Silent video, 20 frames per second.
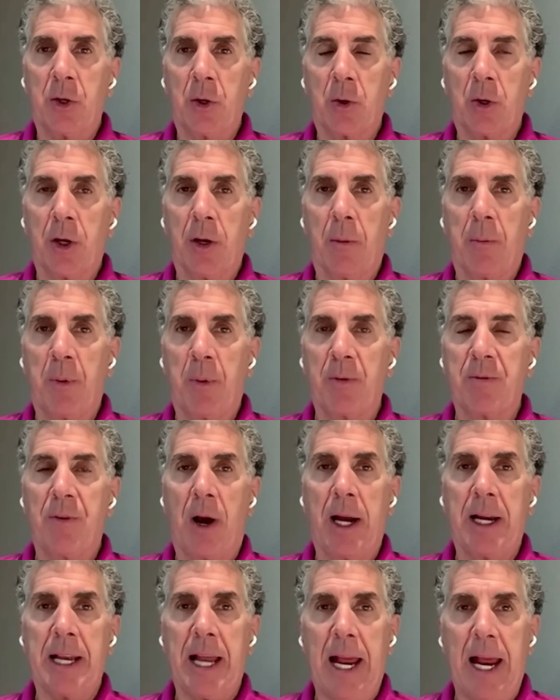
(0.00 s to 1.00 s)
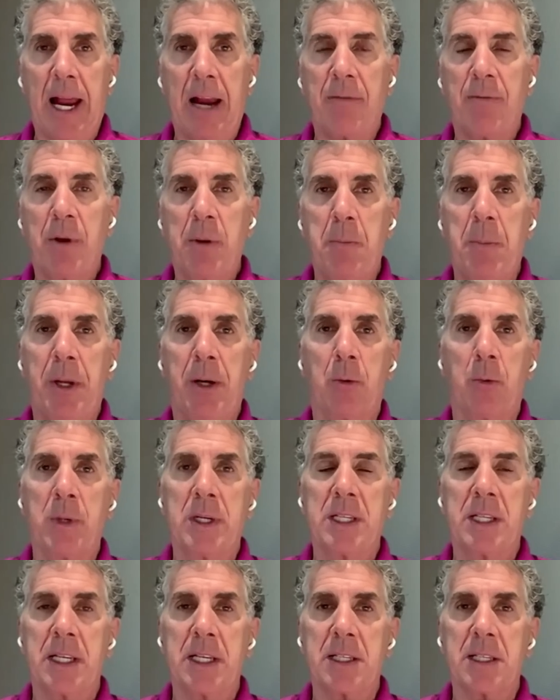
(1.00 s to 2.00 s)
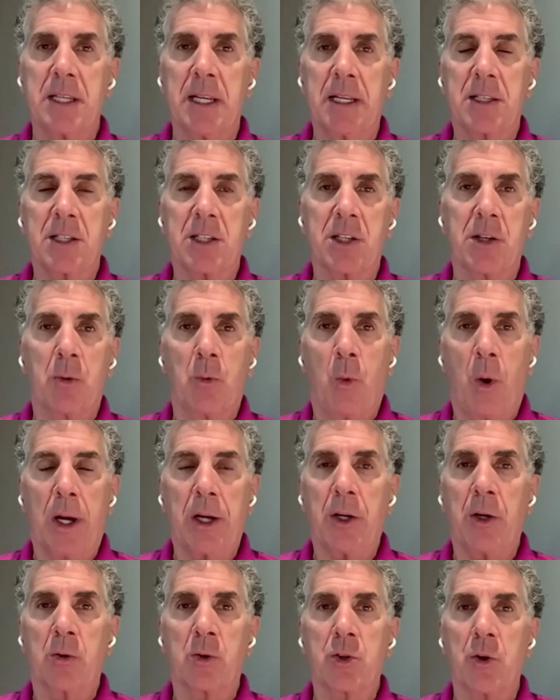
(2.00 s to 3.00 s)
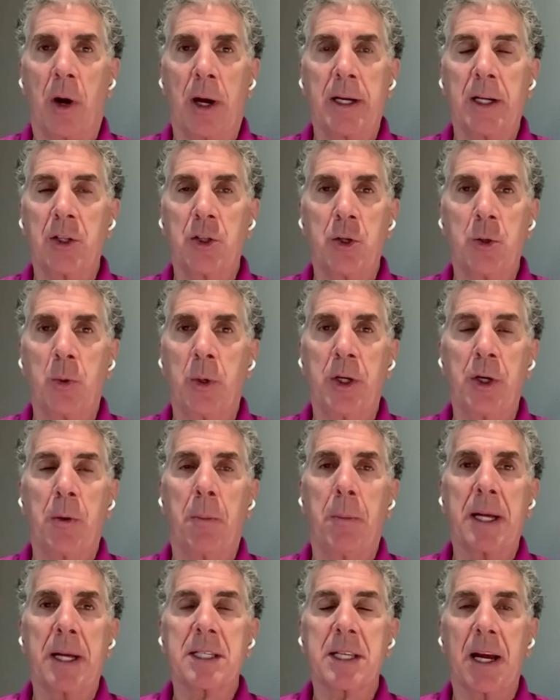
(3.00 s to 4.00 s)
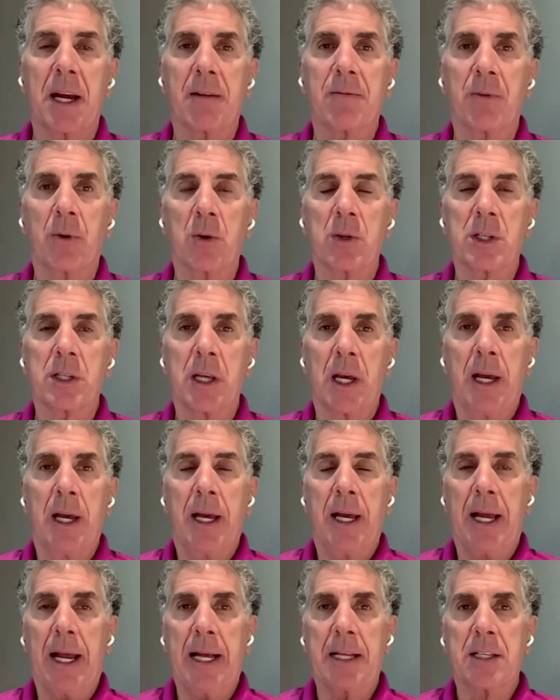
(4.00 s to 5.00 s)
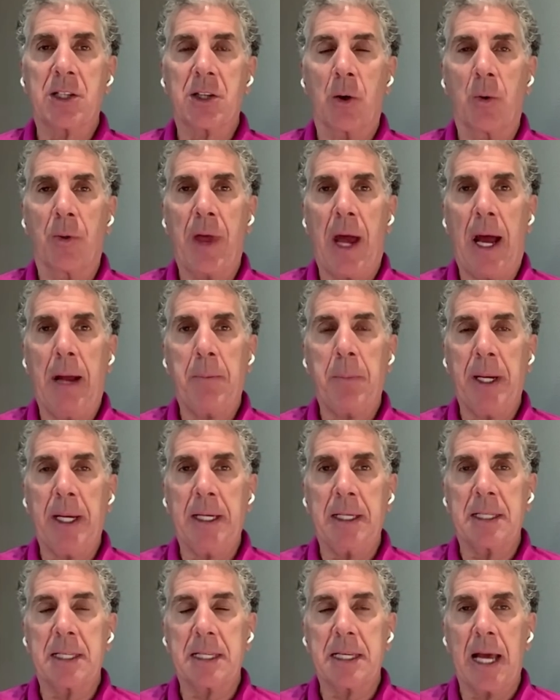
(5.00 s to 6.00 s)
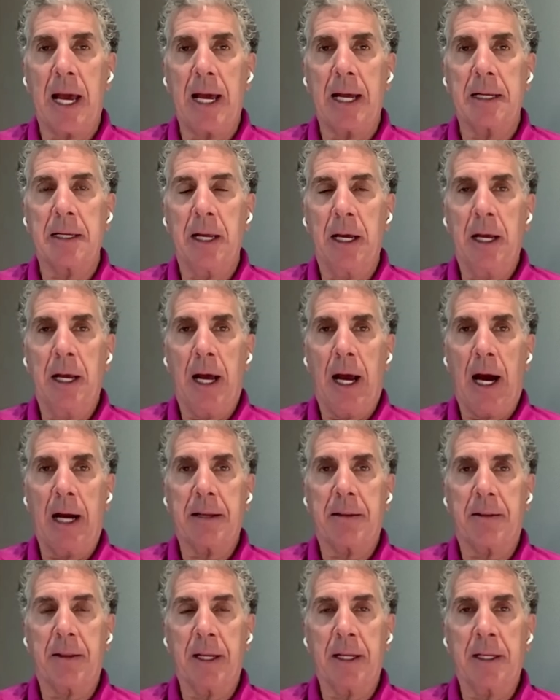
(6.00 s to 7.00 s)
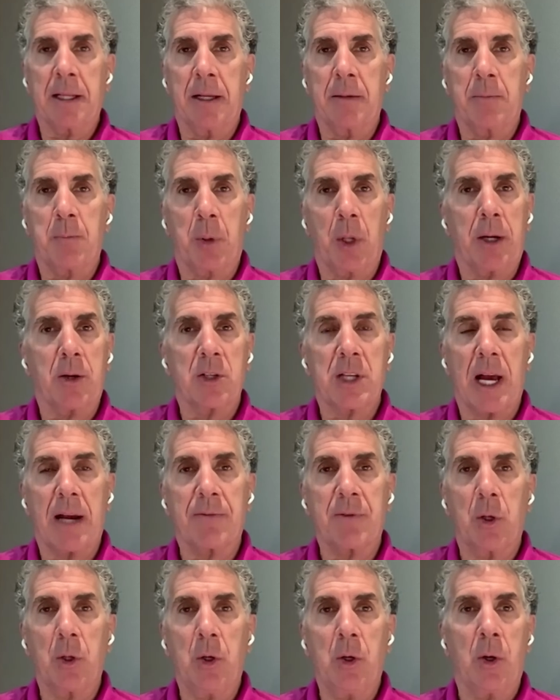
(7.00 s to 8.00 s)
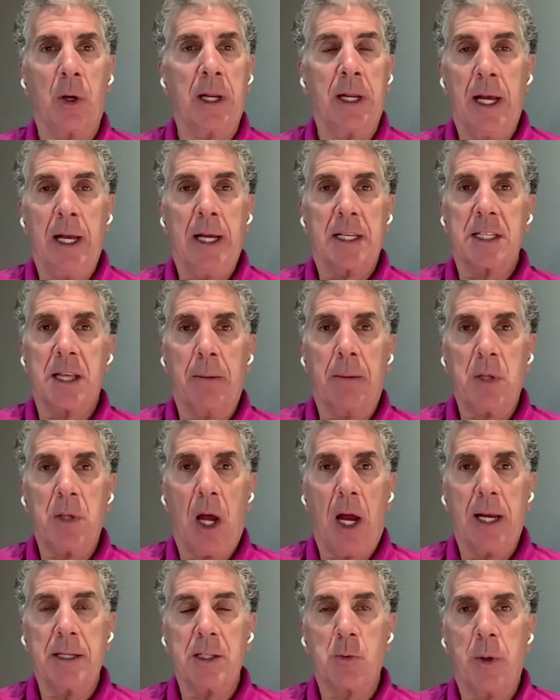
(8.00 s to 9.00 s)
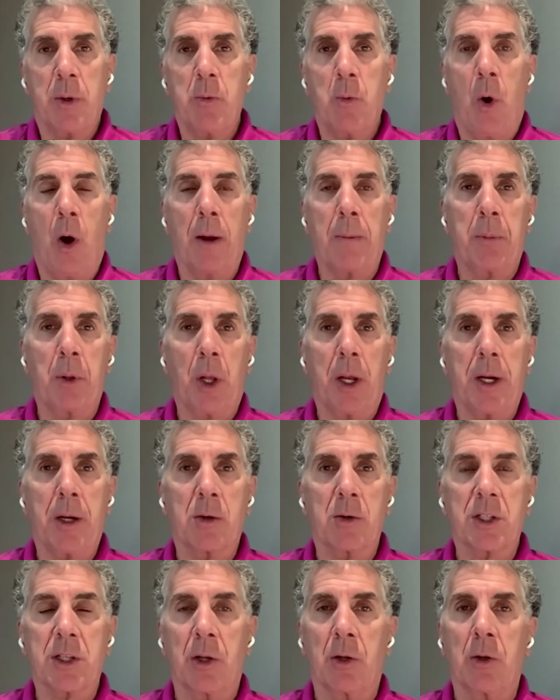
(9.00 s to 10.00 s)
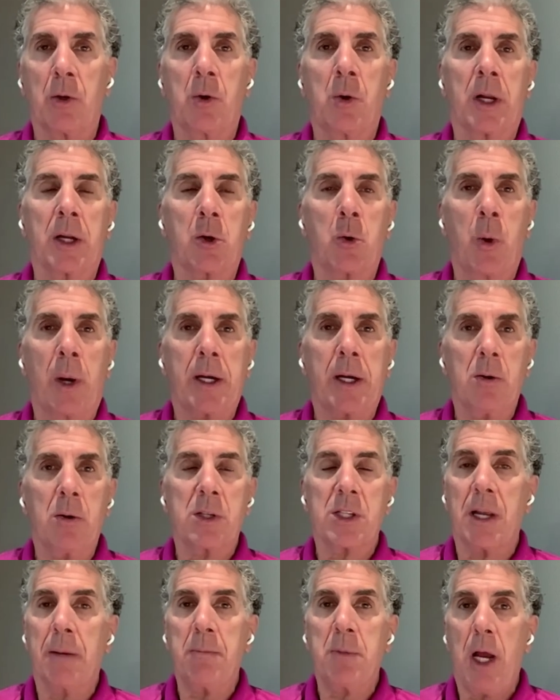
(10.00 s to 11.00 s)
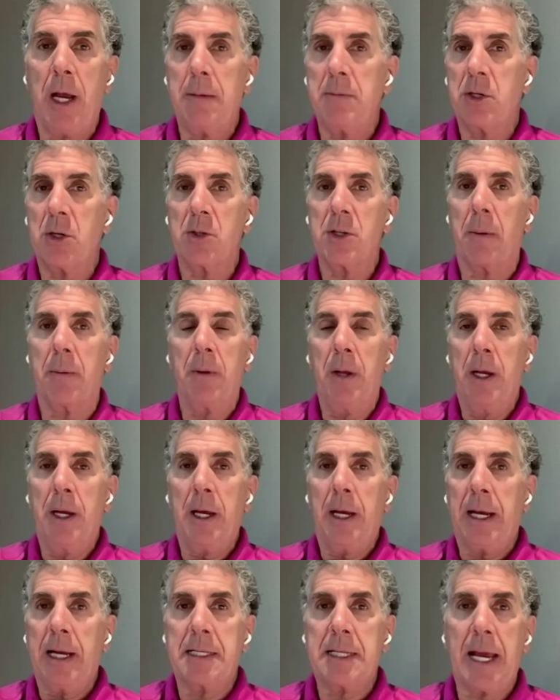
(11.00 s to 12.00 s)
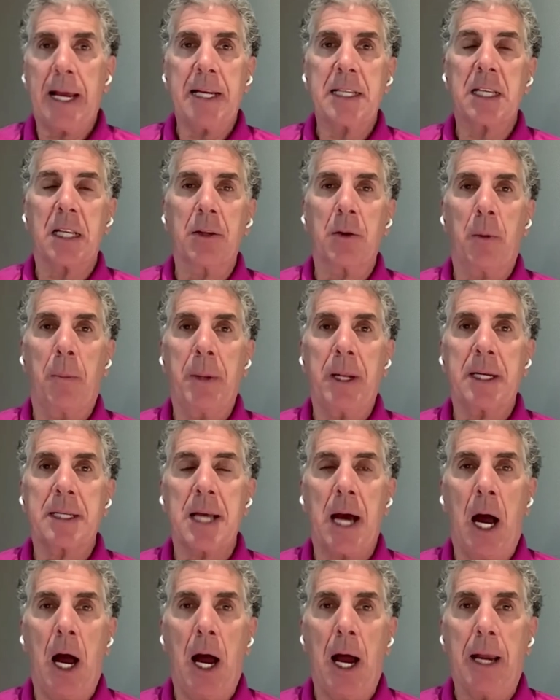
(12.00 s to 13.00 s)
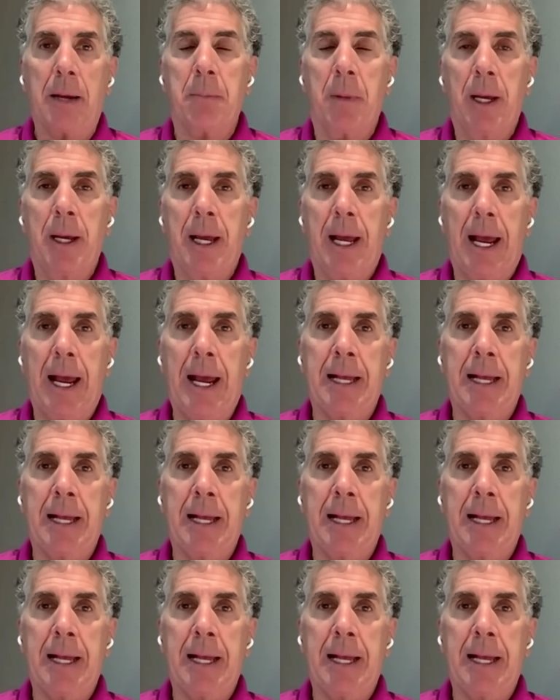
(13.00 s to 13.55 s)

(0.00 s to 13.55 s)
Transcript: that they're going to provide every bit of resistance to what you're trying to do in your best efforts. And so that being said, I think that players have to learn it. Sometimes we want players to learn it quicker. Sometimes there's a it takes a little bit of time.